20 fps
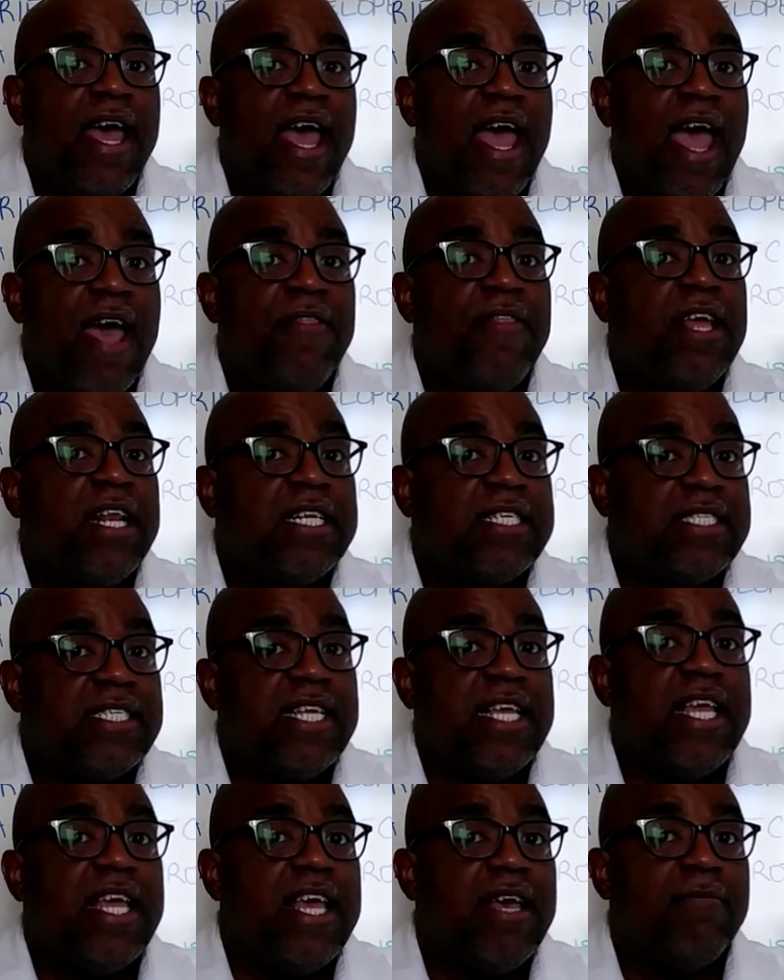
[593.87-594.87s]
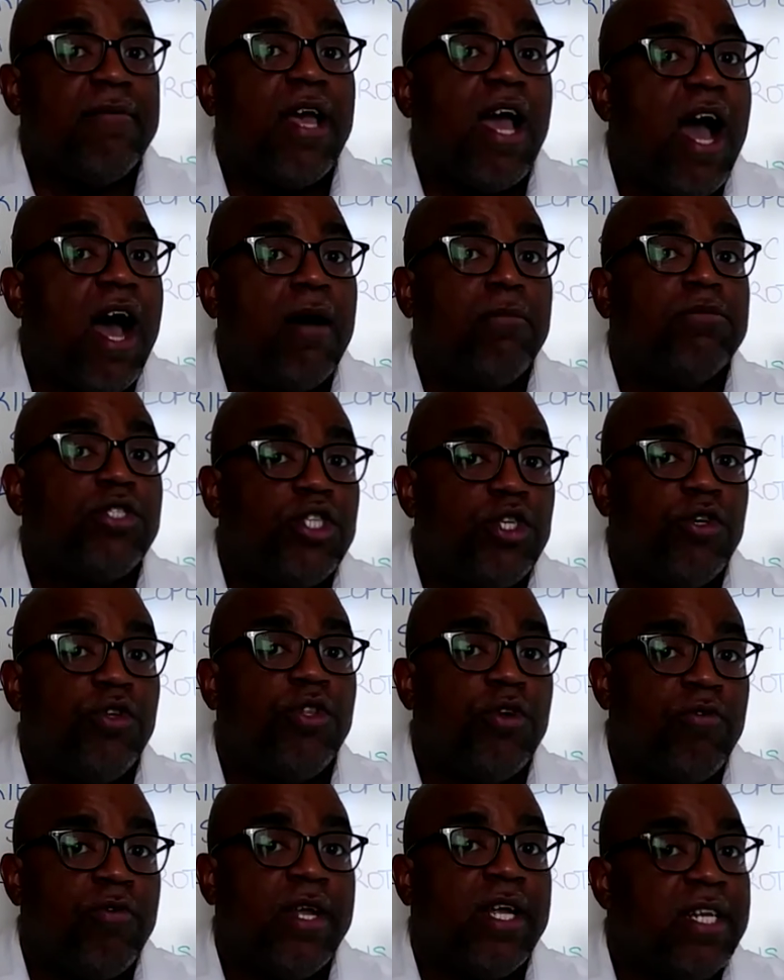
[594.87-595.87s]
and then see him come to
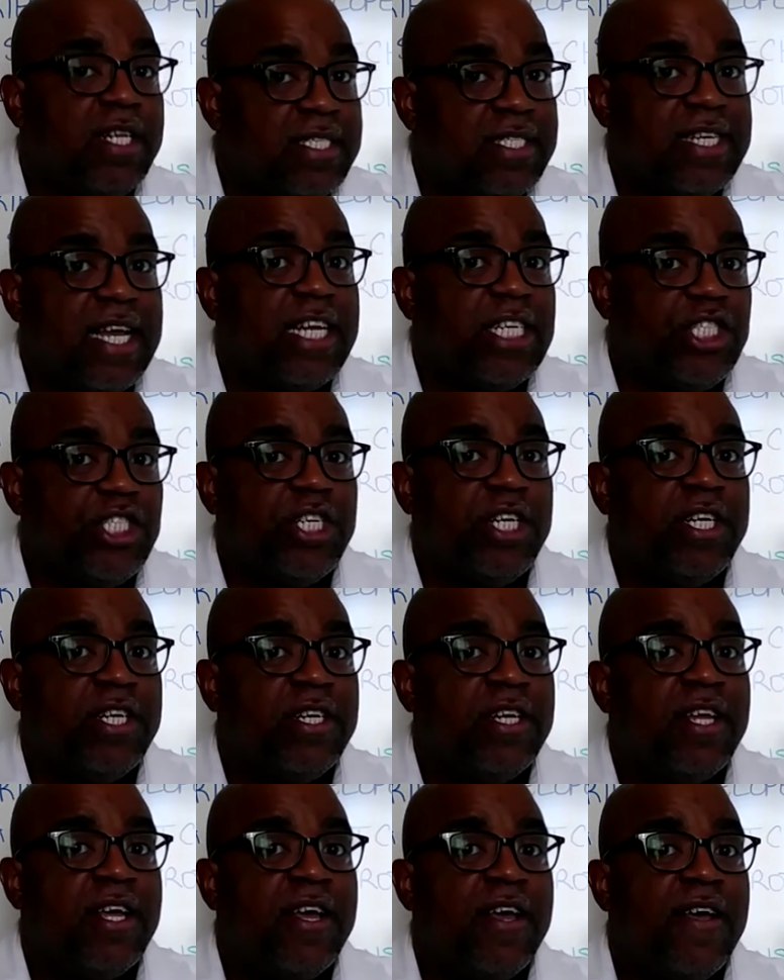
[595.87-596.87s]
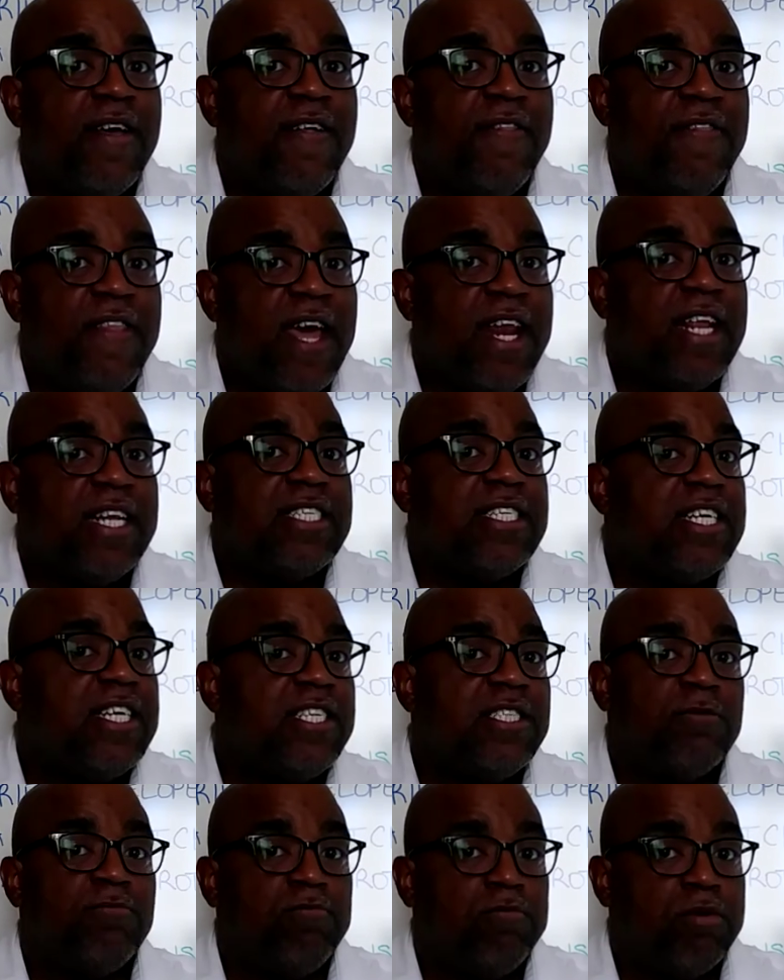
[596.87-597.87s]
the realization that it's
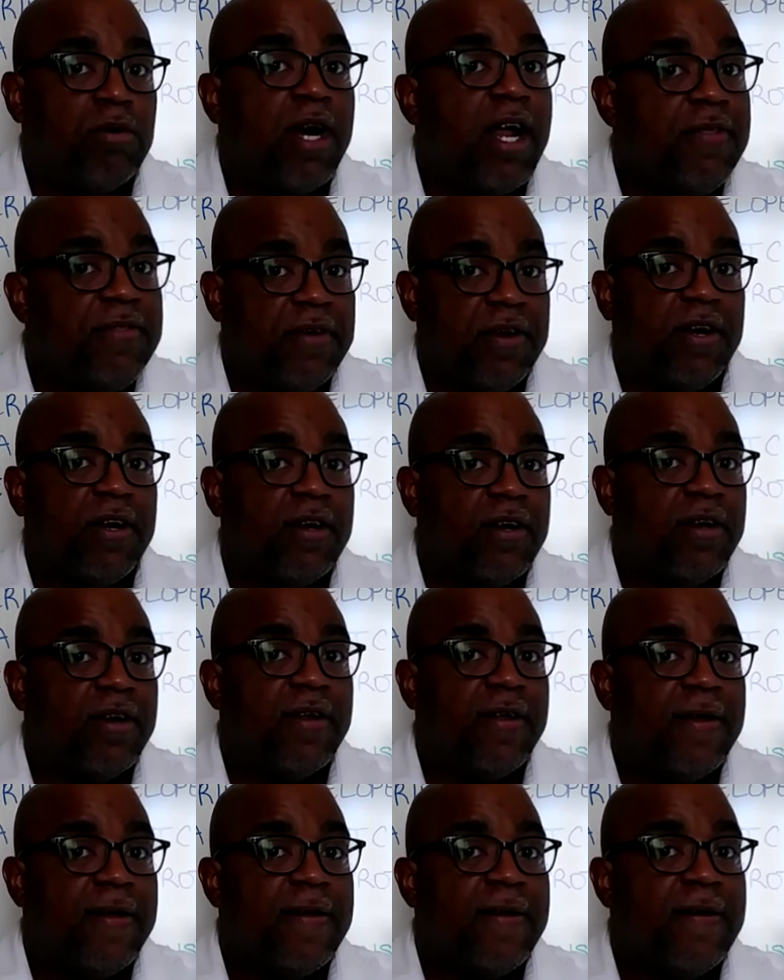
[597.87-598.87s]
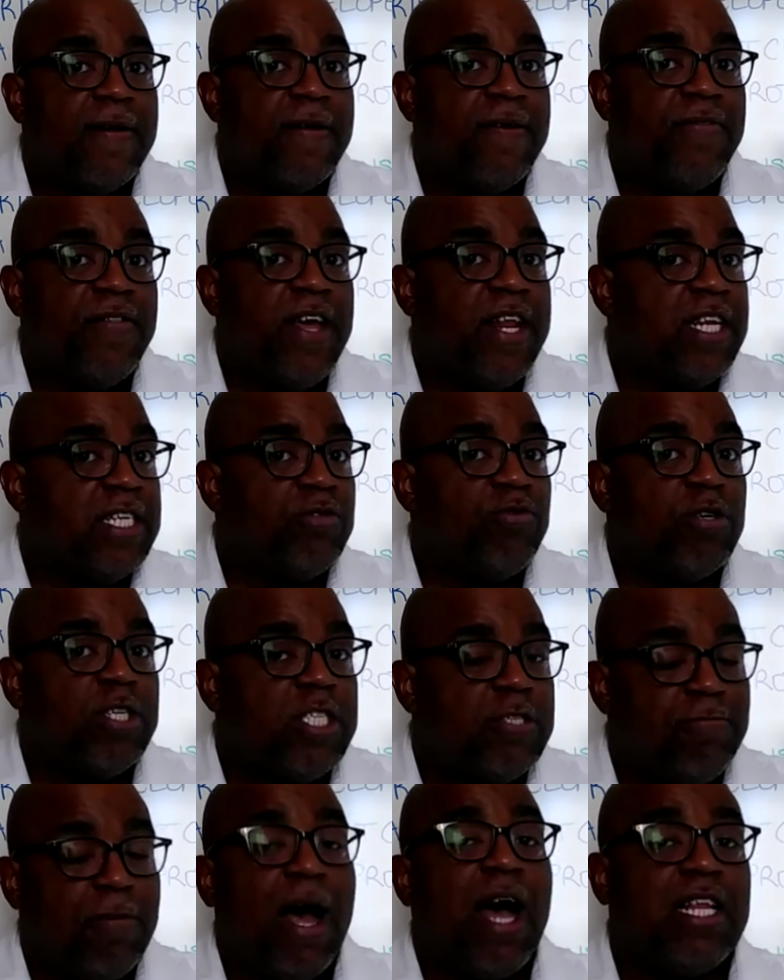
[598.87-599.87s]
his brother that is
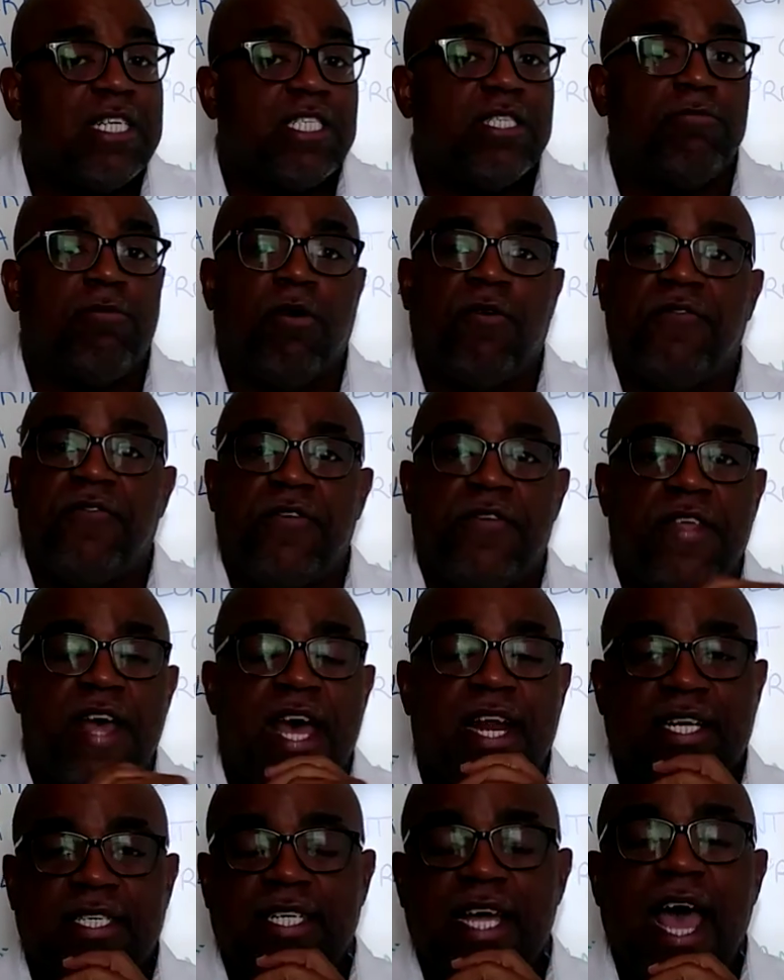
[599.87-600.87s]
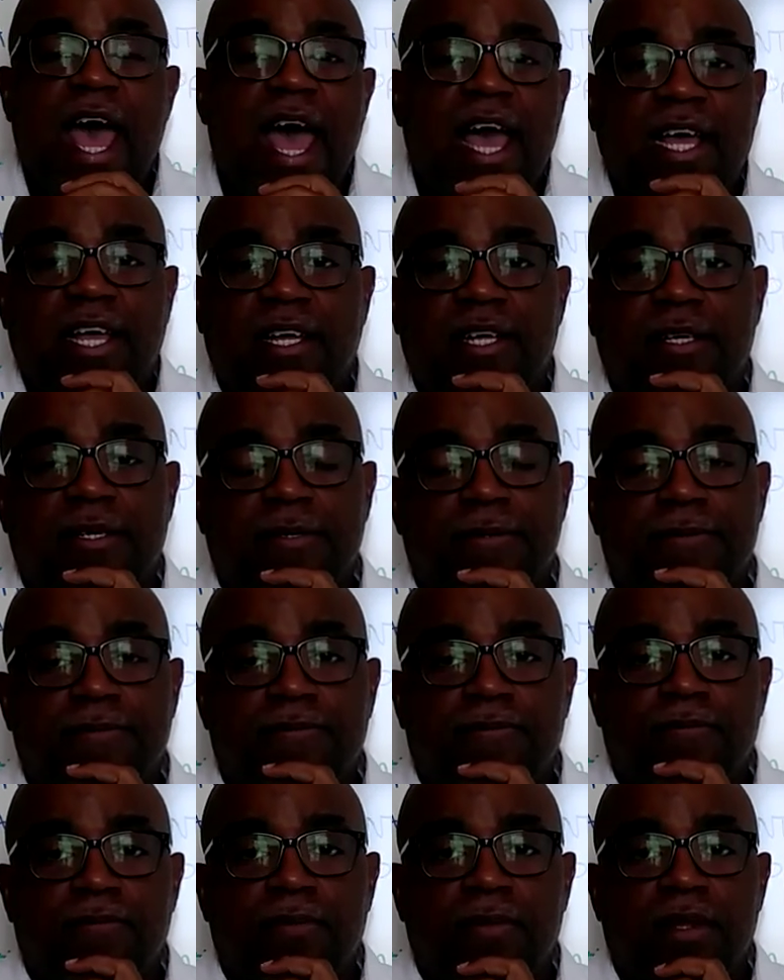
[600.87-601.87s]
responsible for that attack
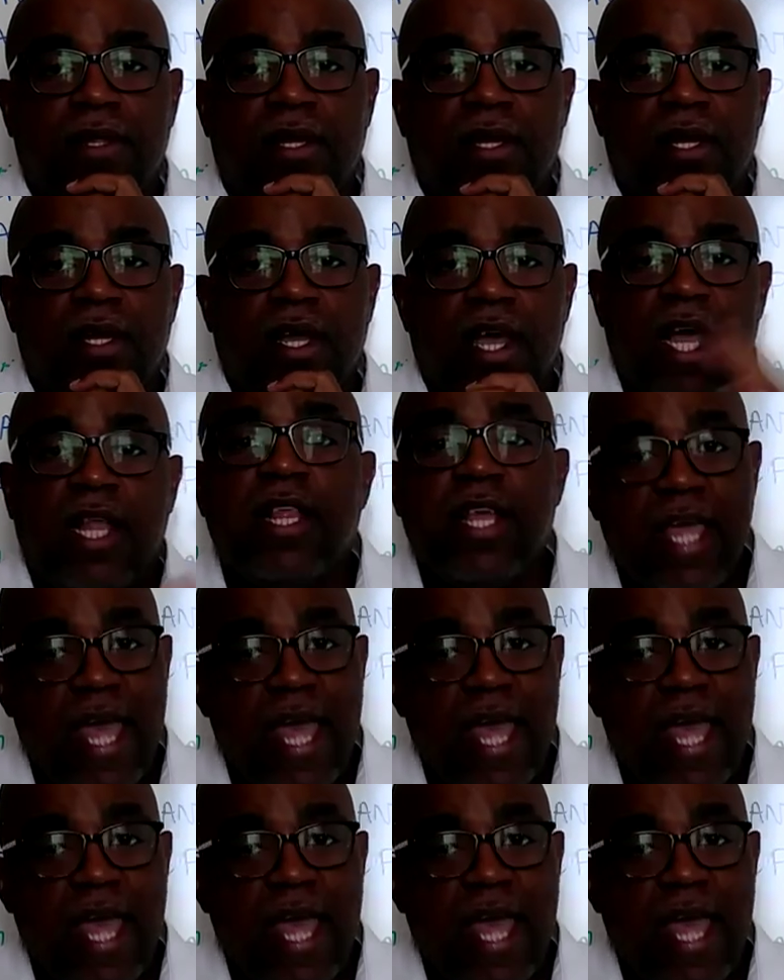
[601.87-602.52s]
and the